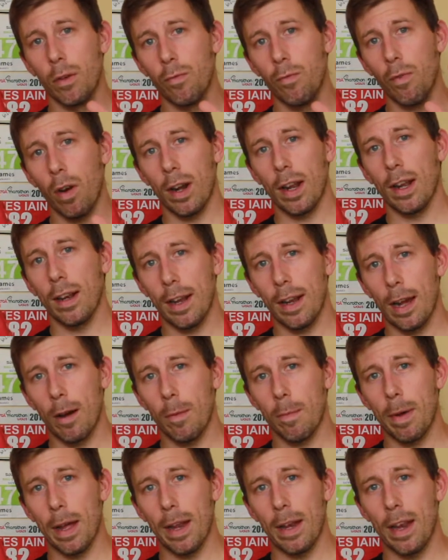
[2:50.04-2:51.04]
running down
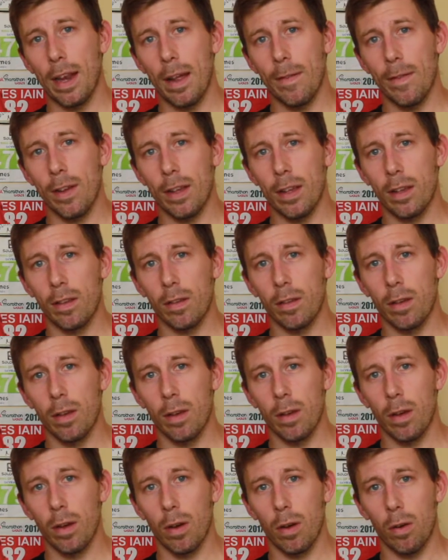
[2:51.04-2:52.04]
Ben Nevis
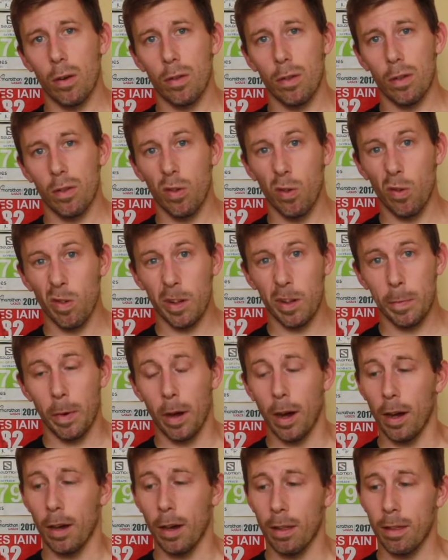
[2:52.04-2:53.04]
on the tourist
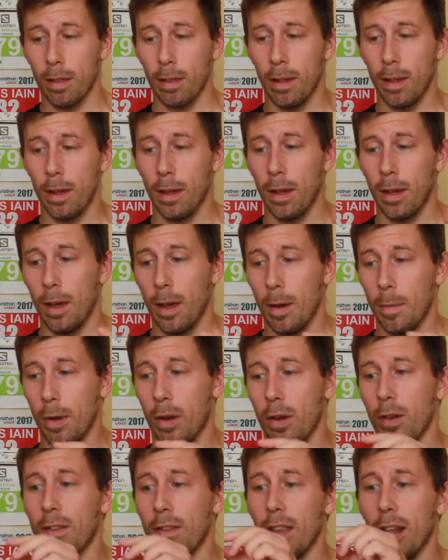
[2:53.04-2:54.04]
path
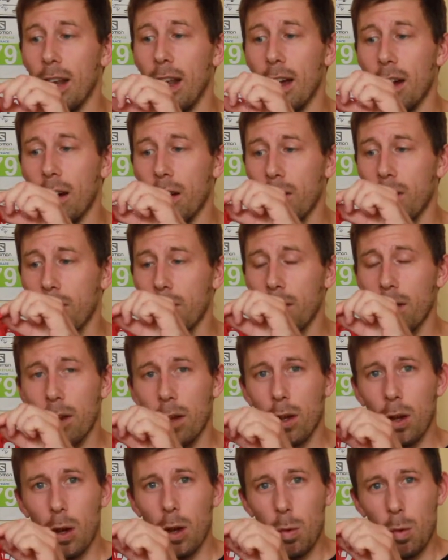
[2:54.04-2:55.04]
because the lugs
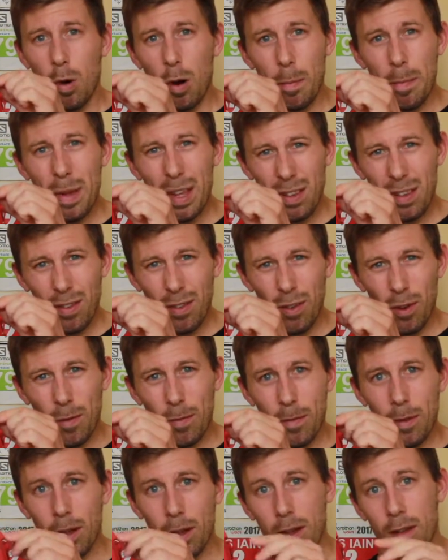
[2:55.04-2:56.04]
were a bit
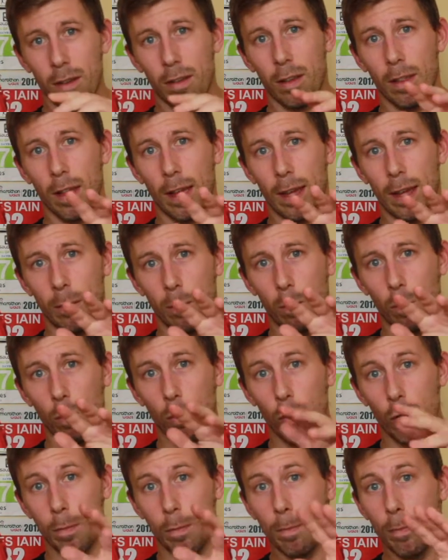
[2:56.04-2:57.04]
softer, so they
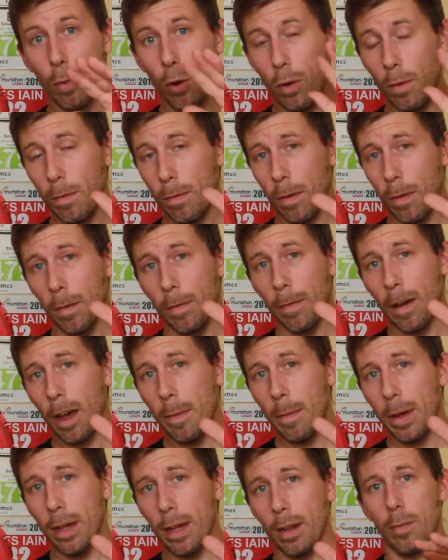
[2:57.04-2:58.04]
would move a fair
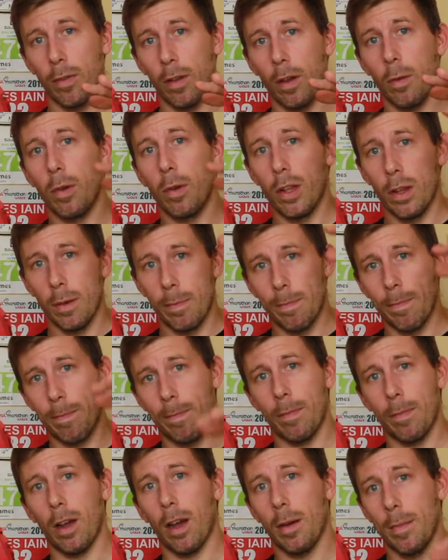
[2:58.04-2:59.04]
bit. So when you're
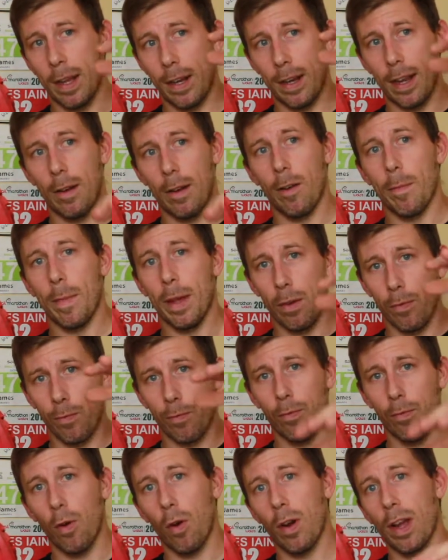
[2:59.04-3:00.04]
coming down a big
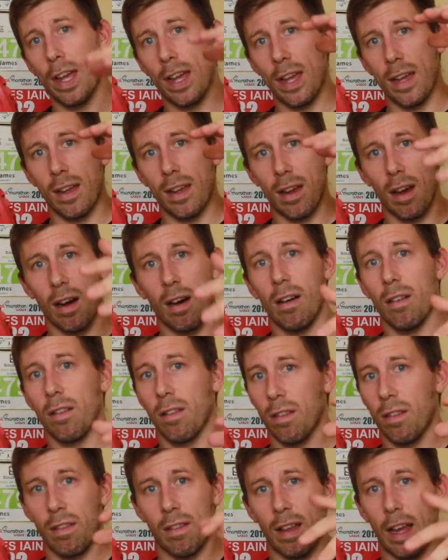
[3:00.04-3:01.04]
rocky
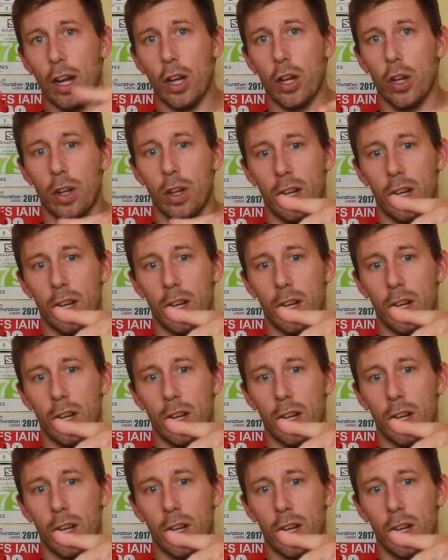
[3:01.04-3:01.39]
garden section